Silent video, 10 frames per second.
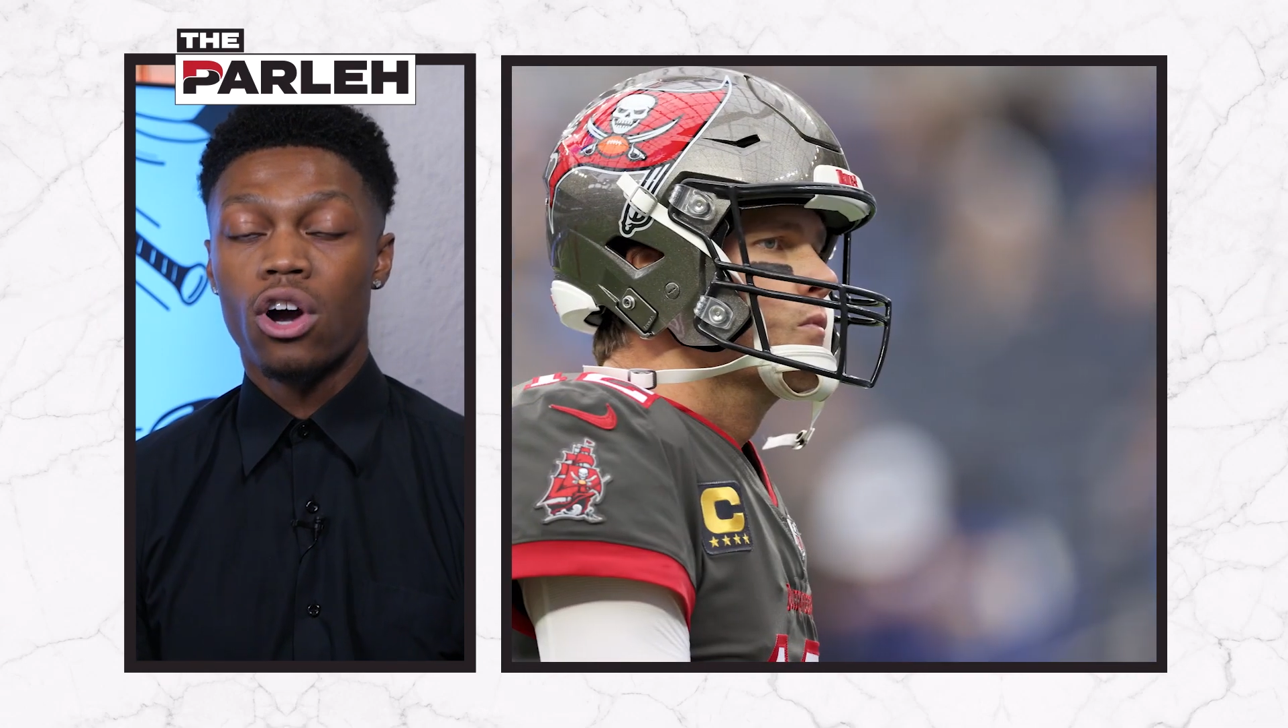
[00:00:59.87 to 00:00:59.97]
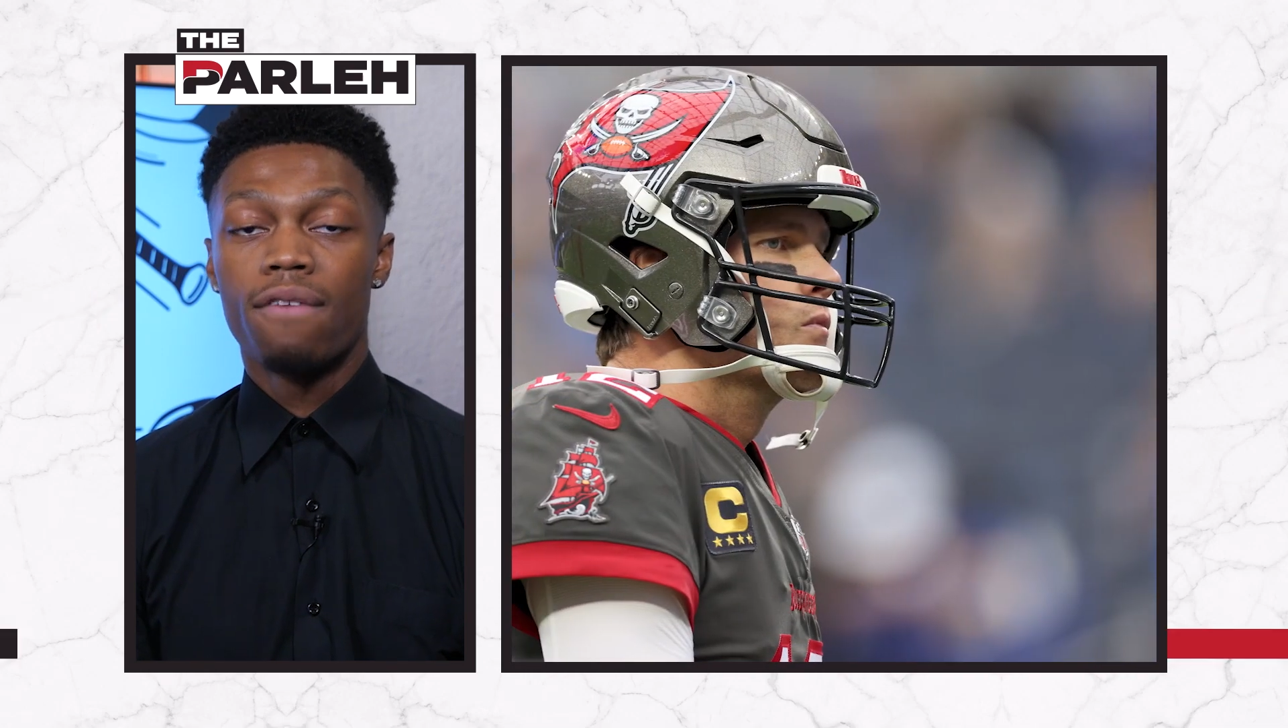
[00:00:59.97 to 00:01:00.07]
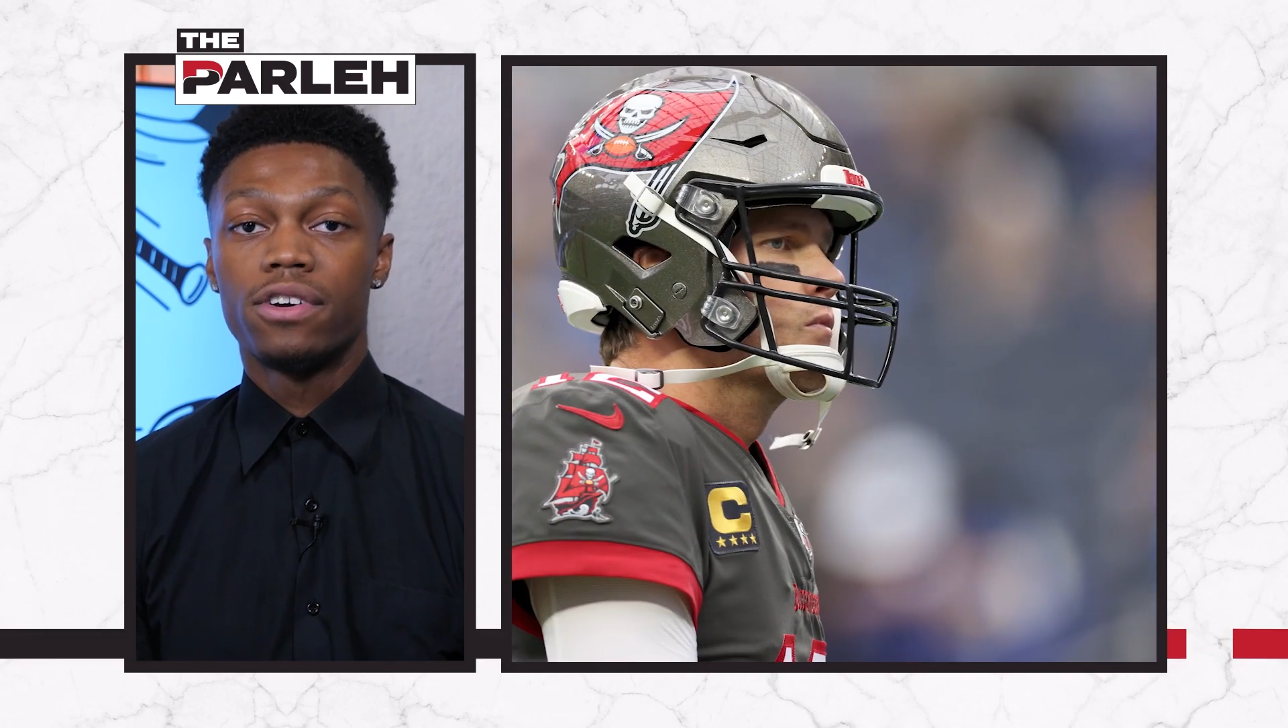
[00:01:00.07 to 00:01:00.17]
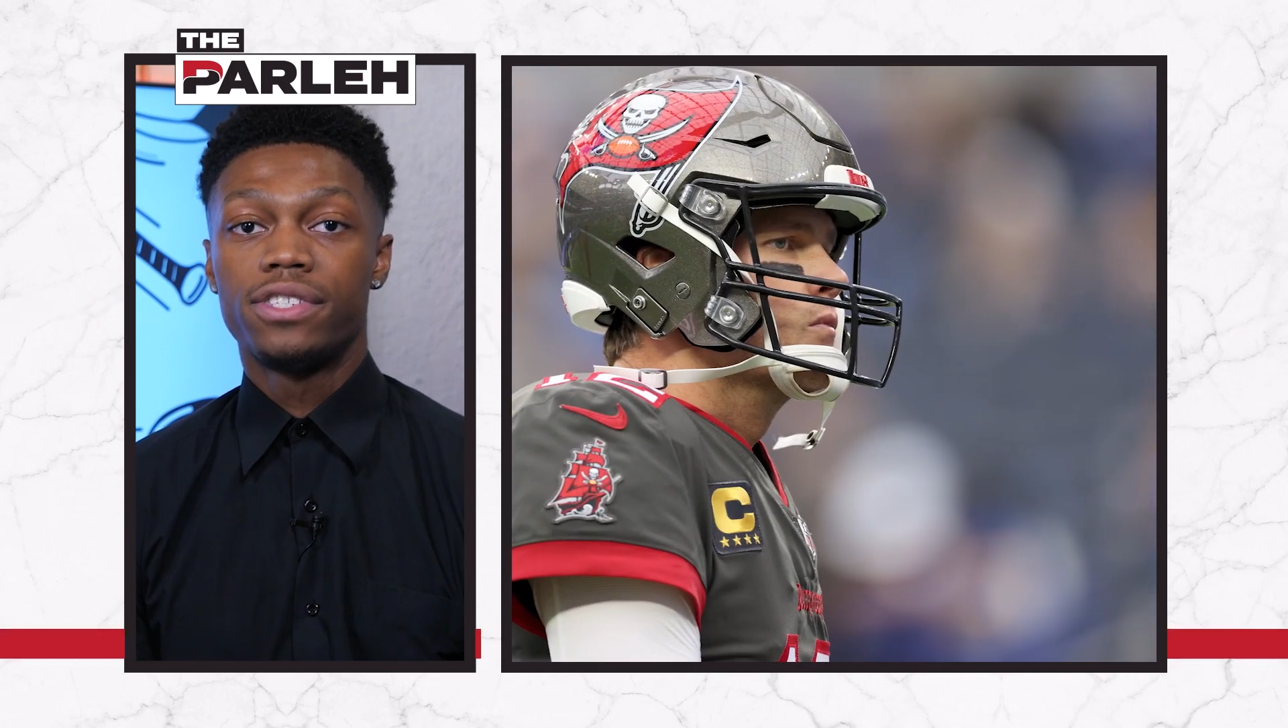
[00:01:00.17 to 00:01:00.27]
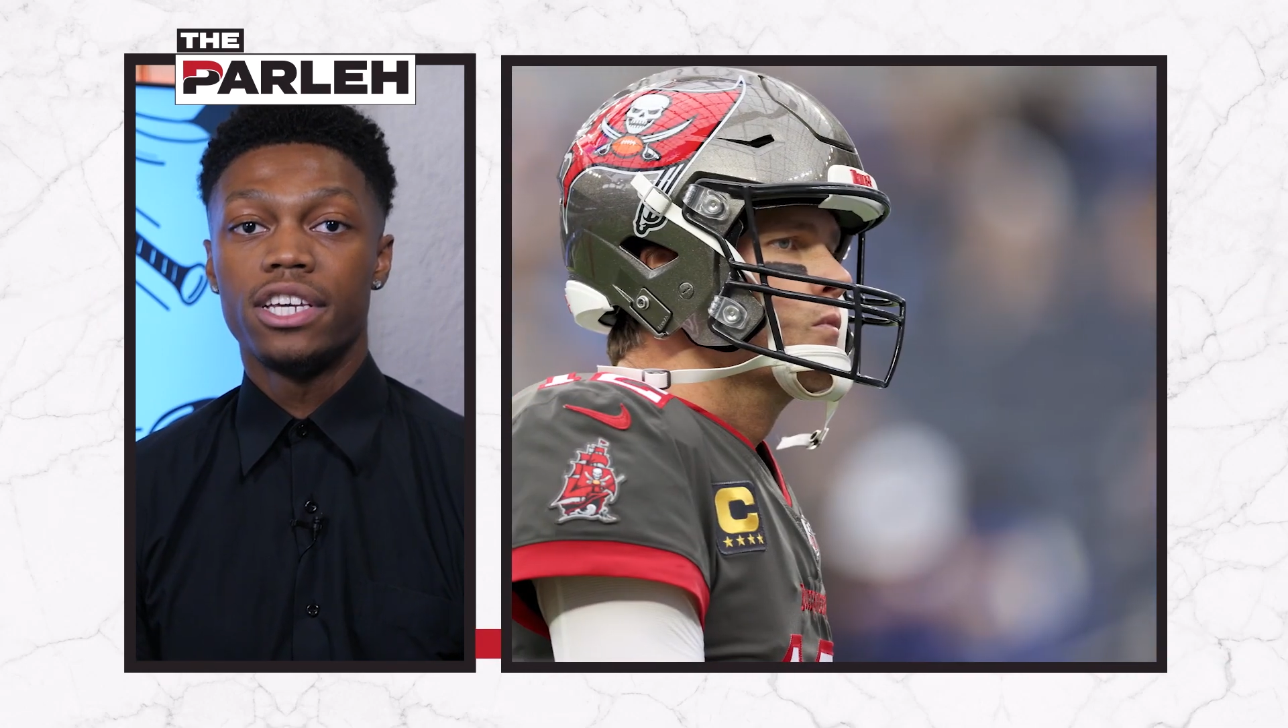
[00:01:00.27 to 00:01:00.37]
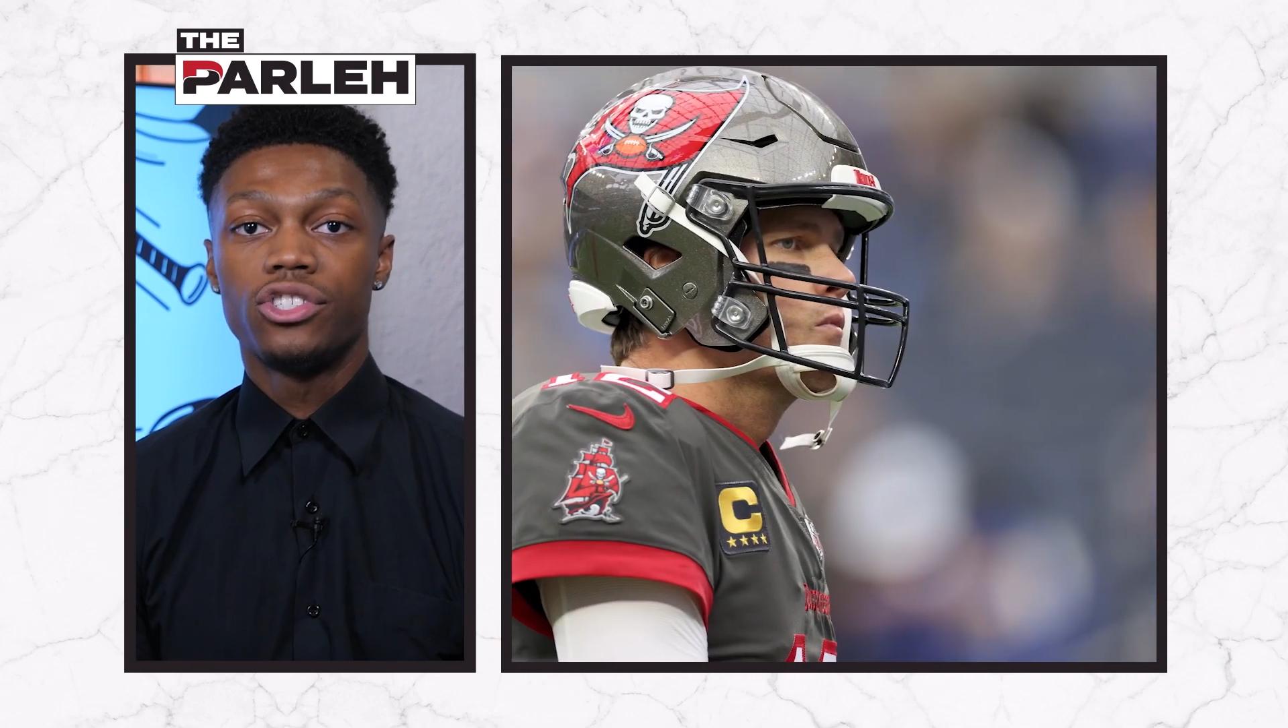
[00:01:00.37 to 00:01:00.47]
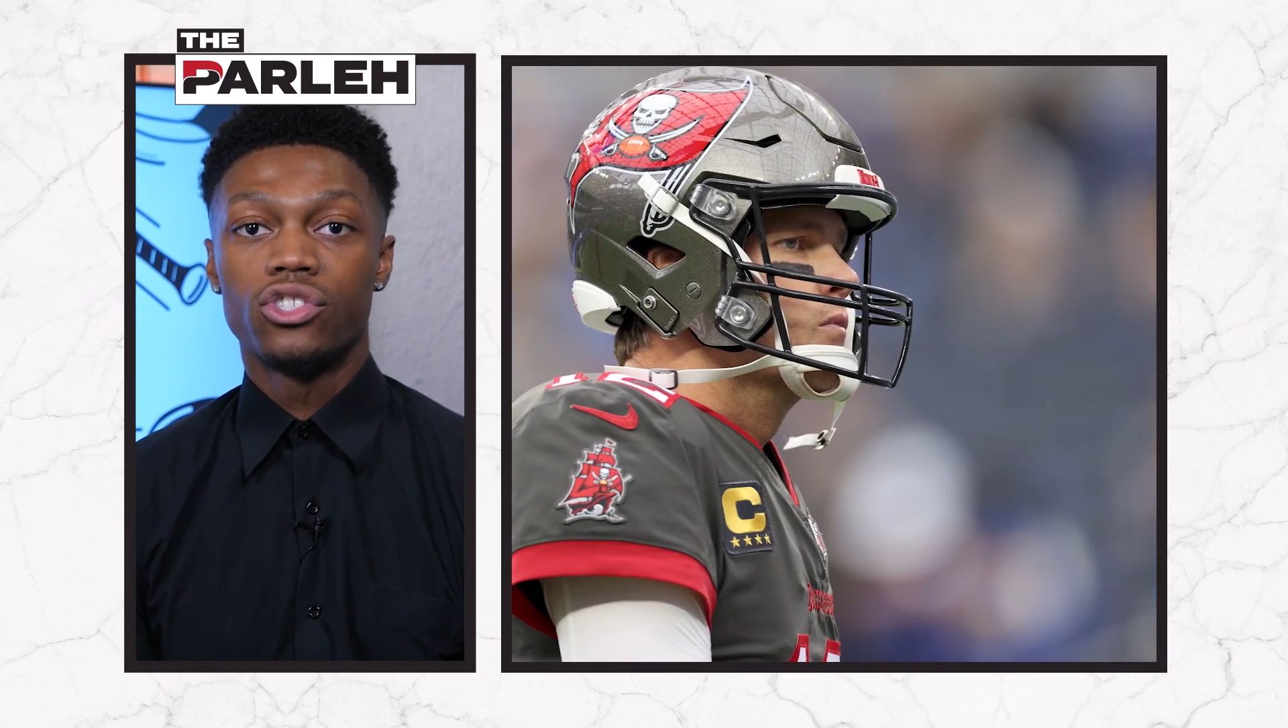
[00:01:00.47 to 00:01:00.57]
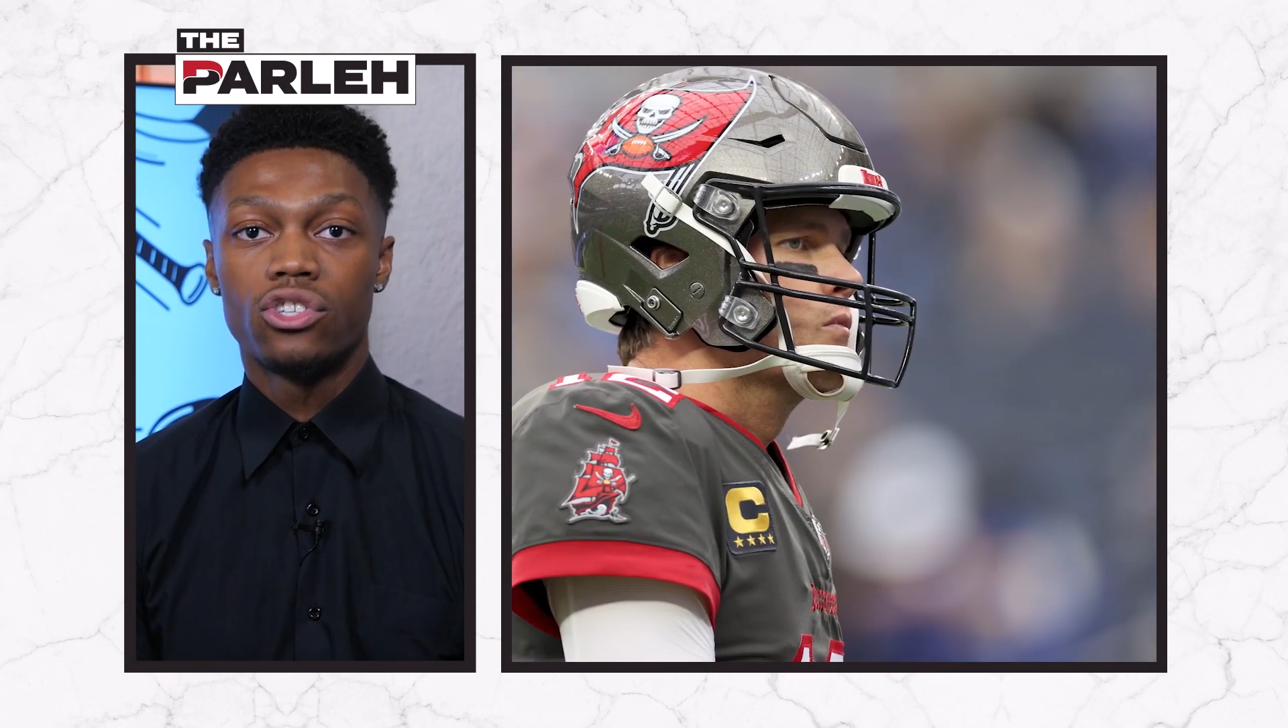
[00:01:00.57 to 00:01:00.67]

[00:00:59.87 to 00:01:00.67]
conversations